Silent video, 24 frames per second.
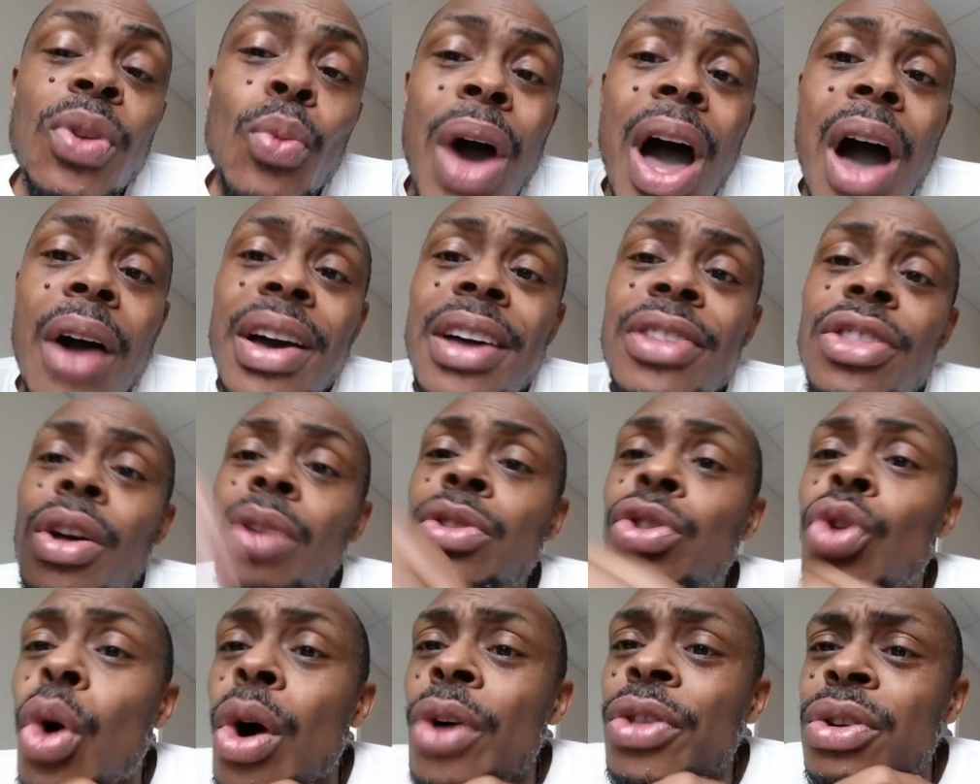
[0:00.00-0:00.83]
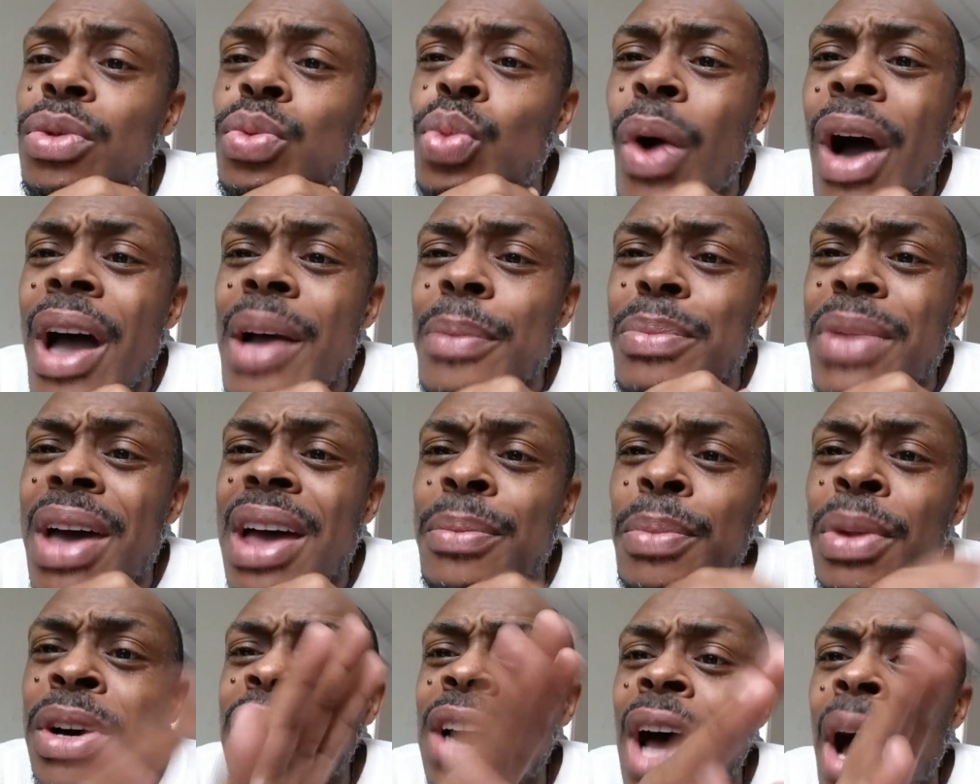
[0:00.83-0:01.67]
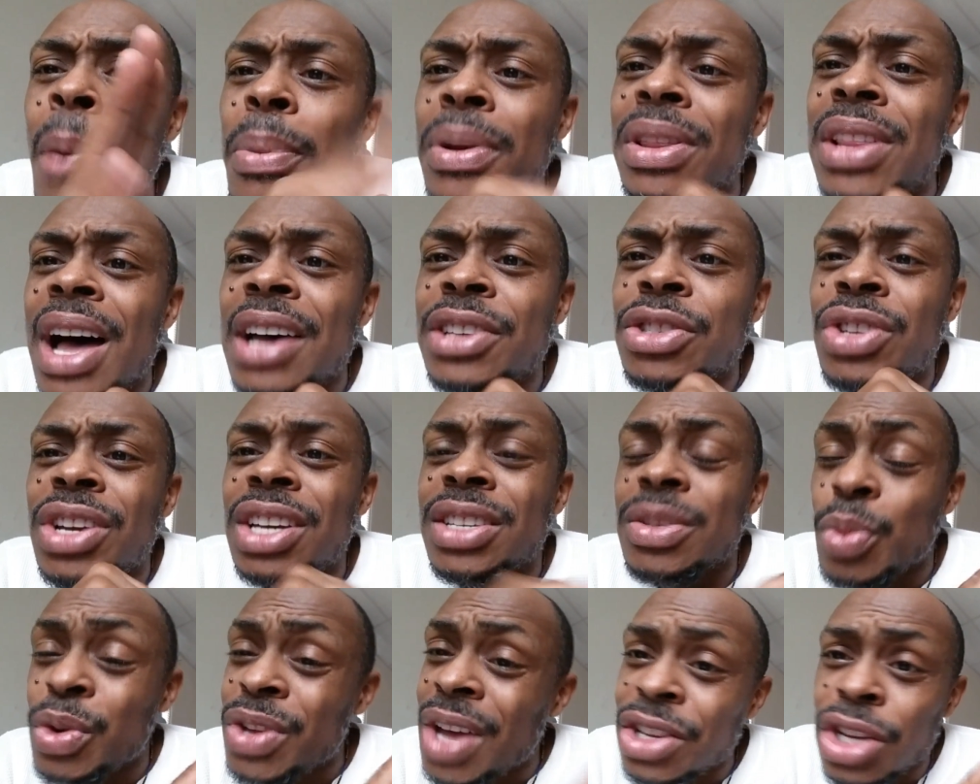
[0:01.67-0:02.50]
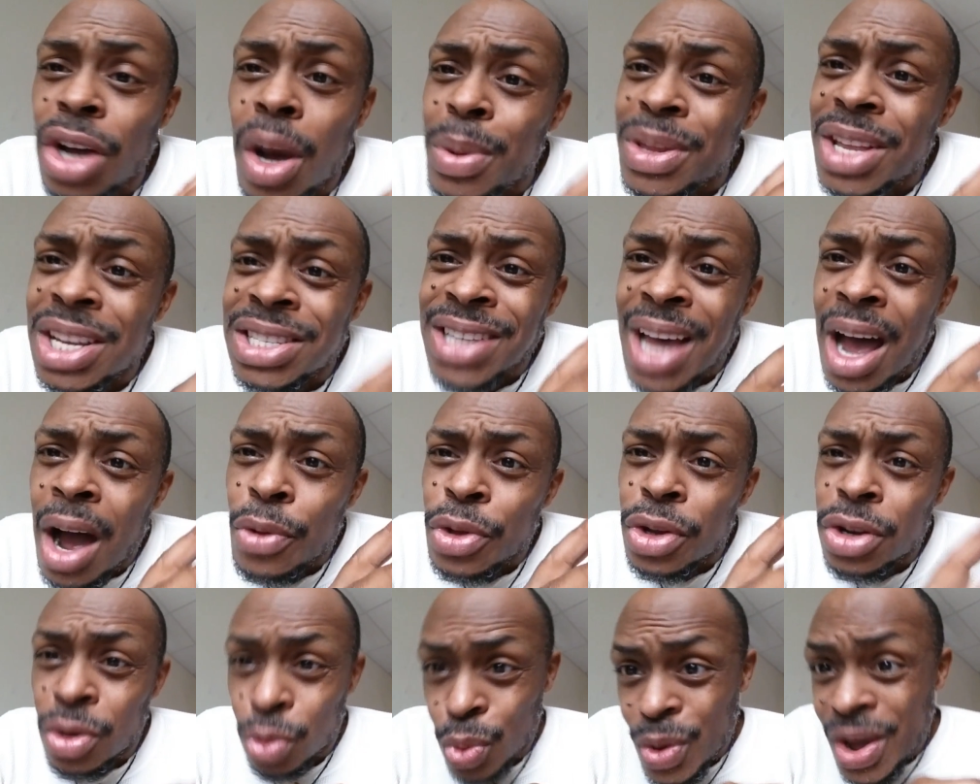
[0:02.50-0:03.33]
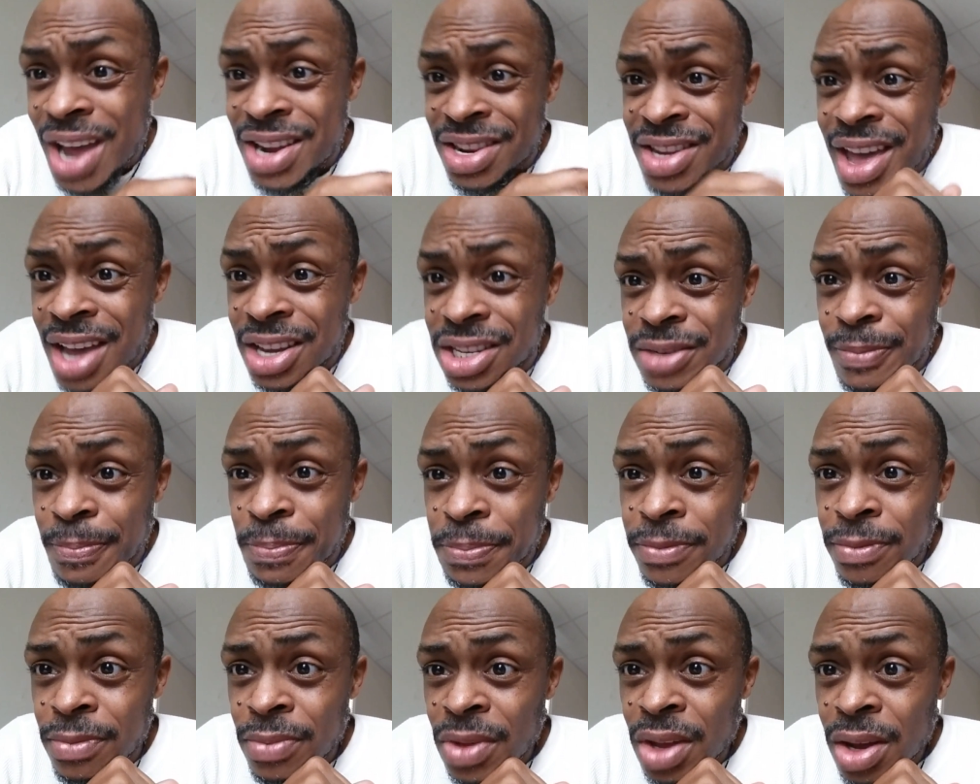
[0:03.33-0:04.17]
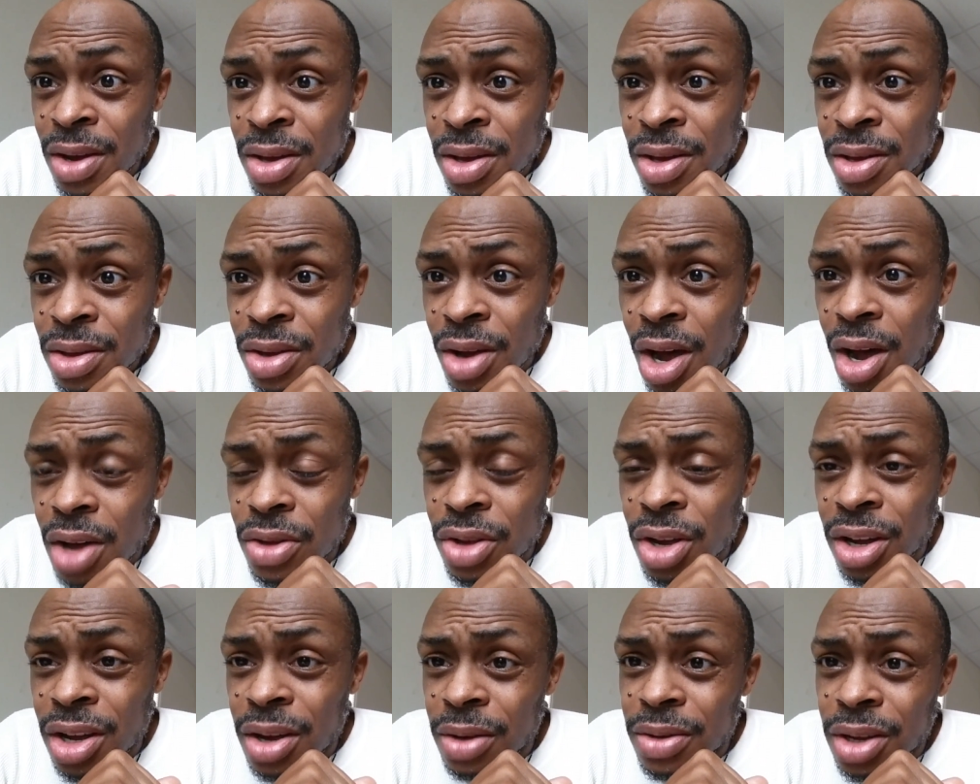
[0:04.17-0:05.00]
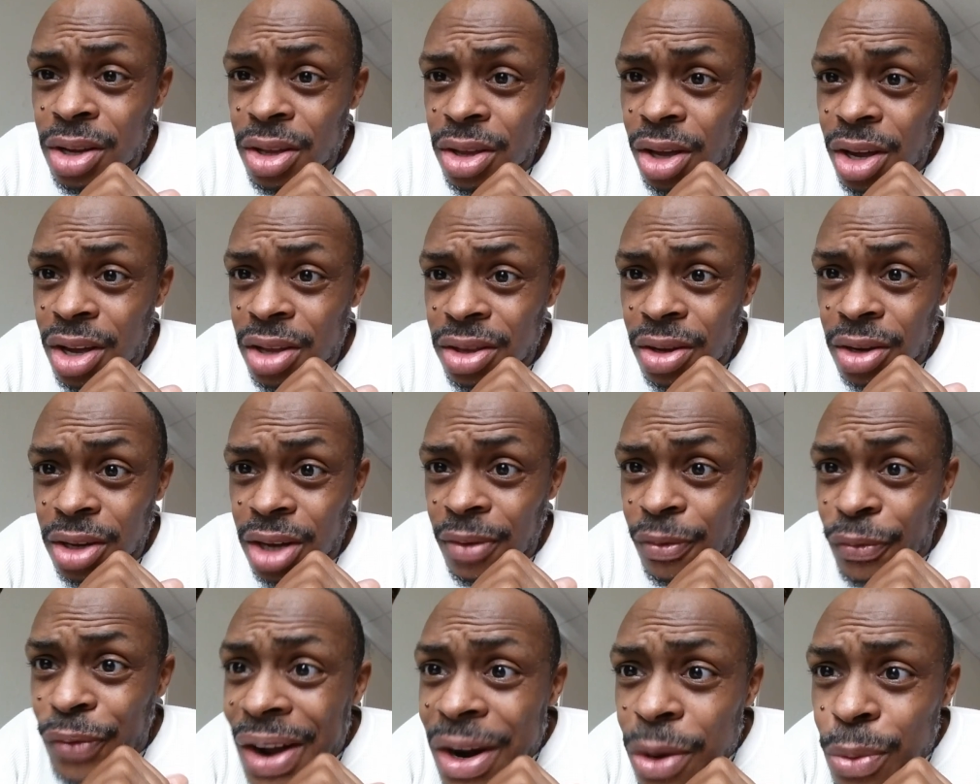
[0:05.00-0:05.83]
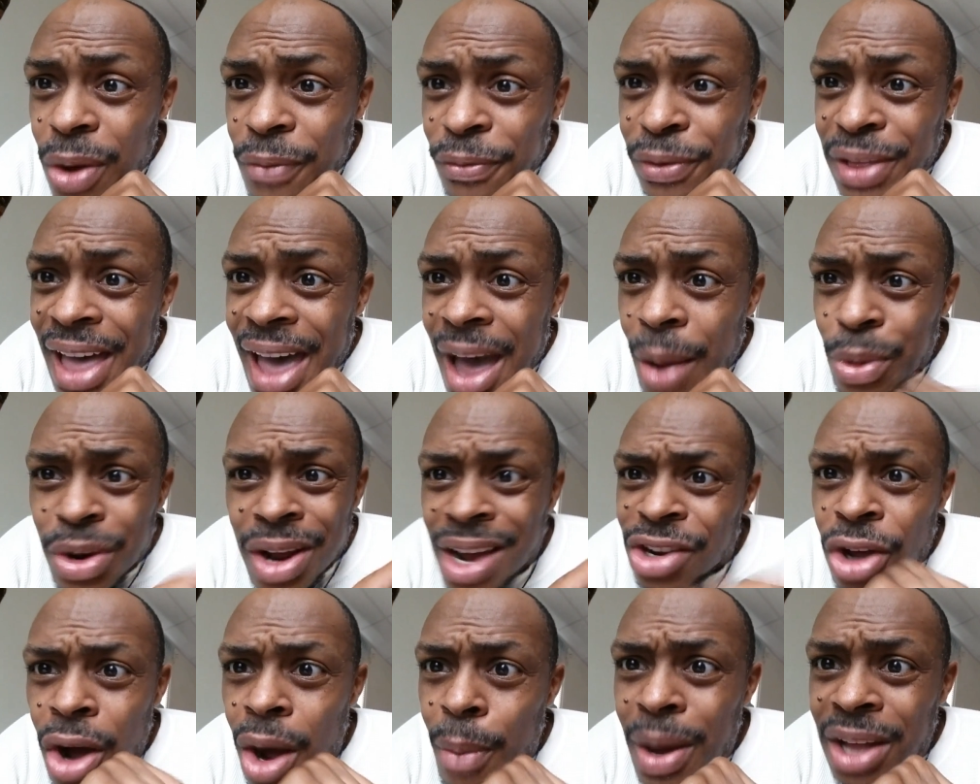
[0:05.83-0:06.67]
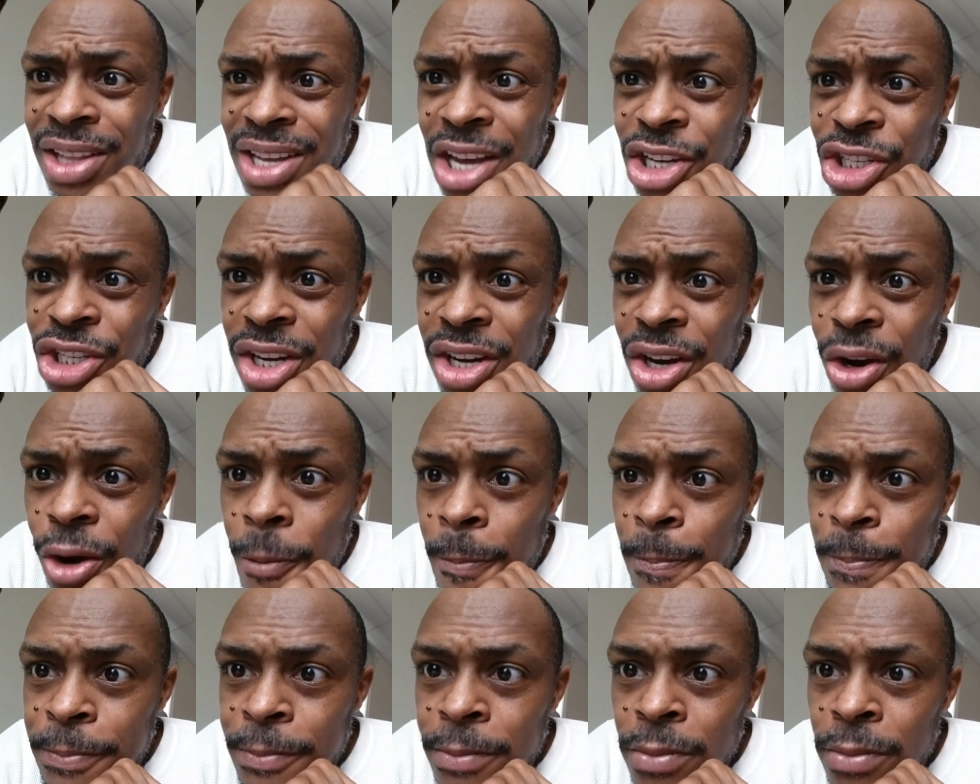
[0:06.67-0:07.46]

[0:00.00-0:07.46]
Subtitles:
How can the northern white man monopolize on this? We're not talking about the South and the rednecks, the Confederate flag. We're not talking about that shit here.